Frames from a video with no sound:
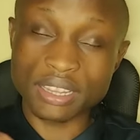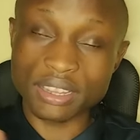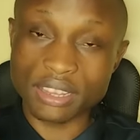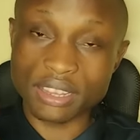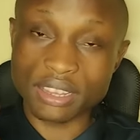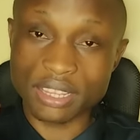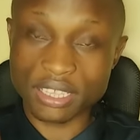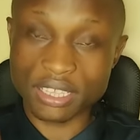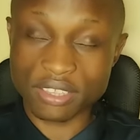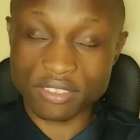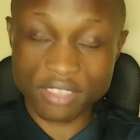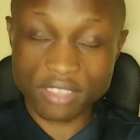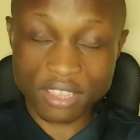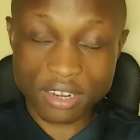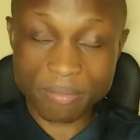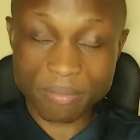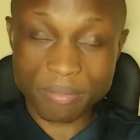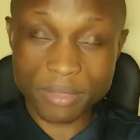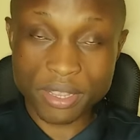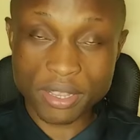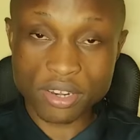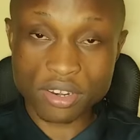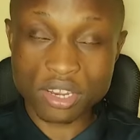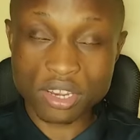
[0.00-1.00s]
The
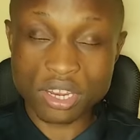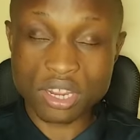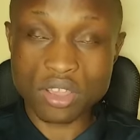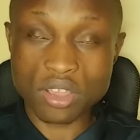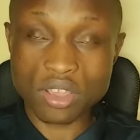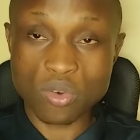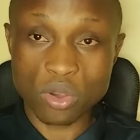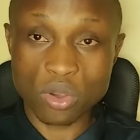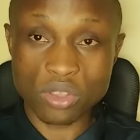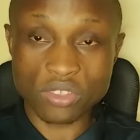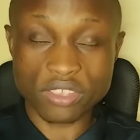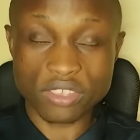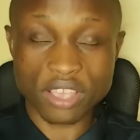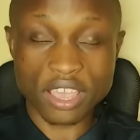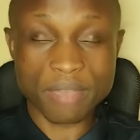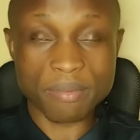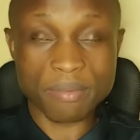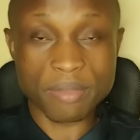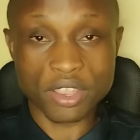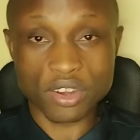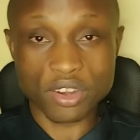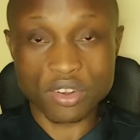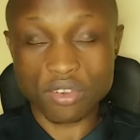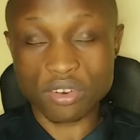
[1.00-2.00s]
statement was
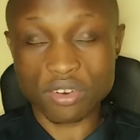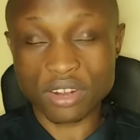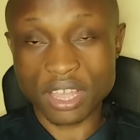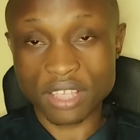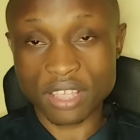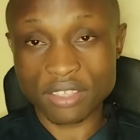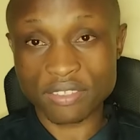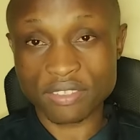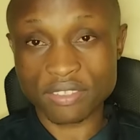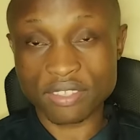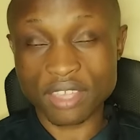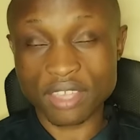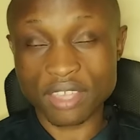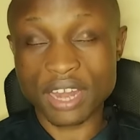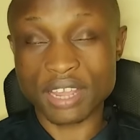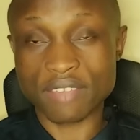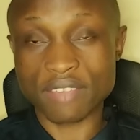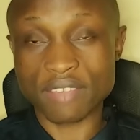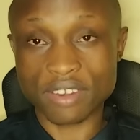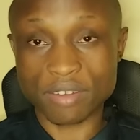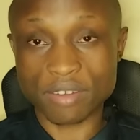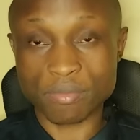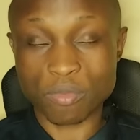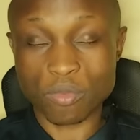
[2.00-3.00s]
aiming doctors and
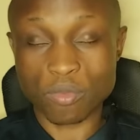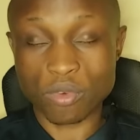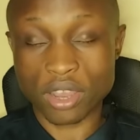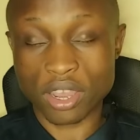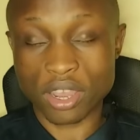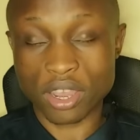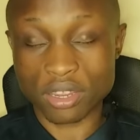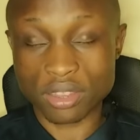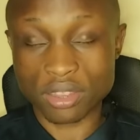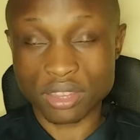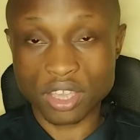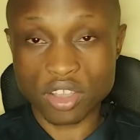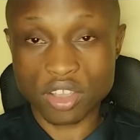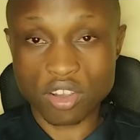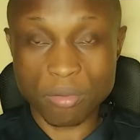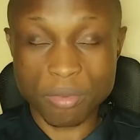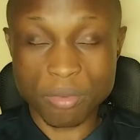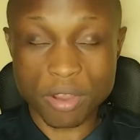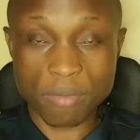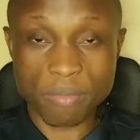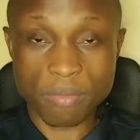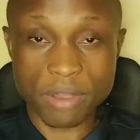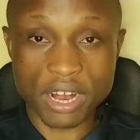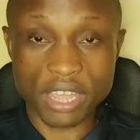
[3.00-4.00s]
even the
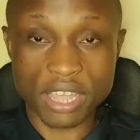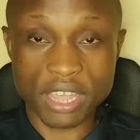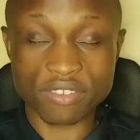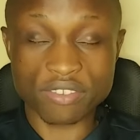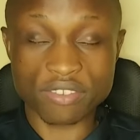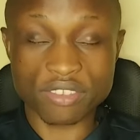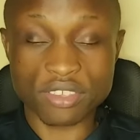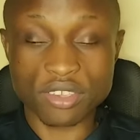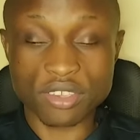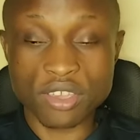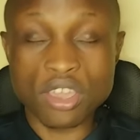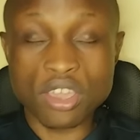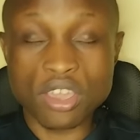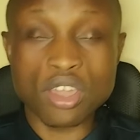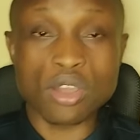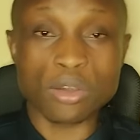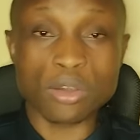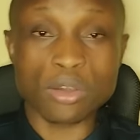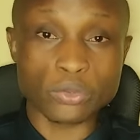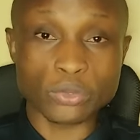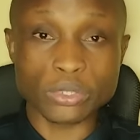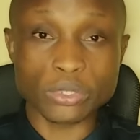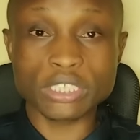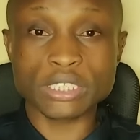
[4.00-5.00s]
common mwananchi,
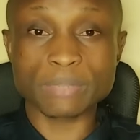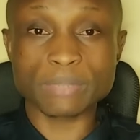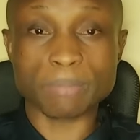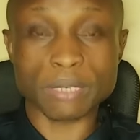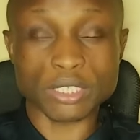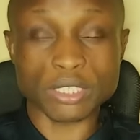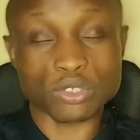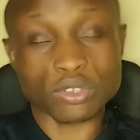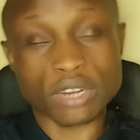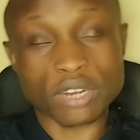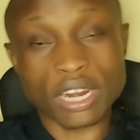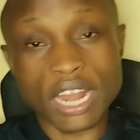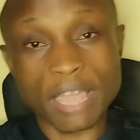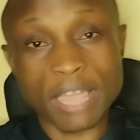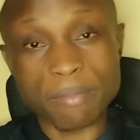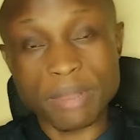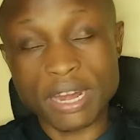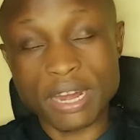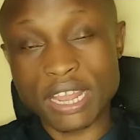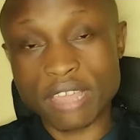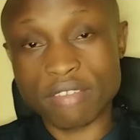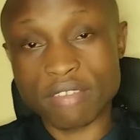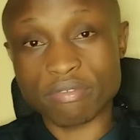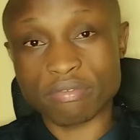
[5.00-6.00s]
which personally I
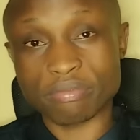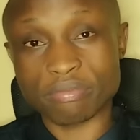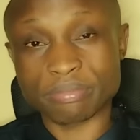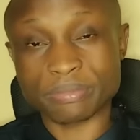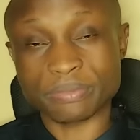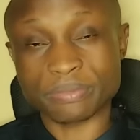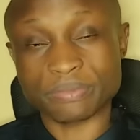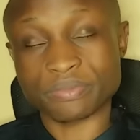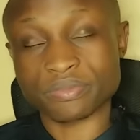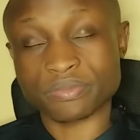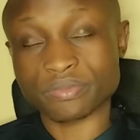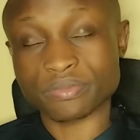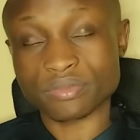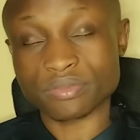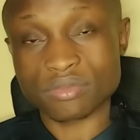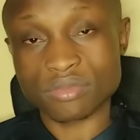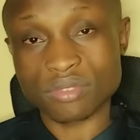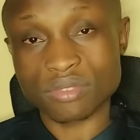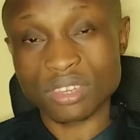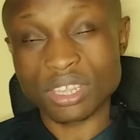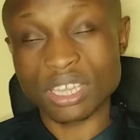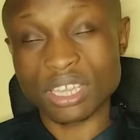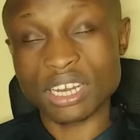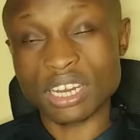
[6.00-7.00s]
believe
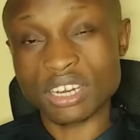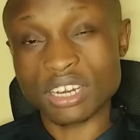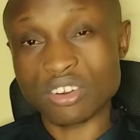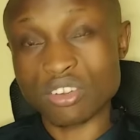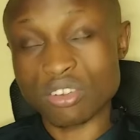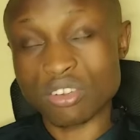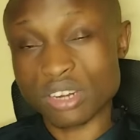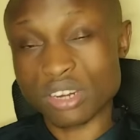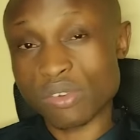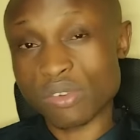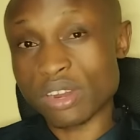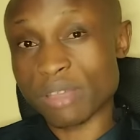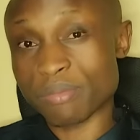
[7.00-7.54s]
that Dr.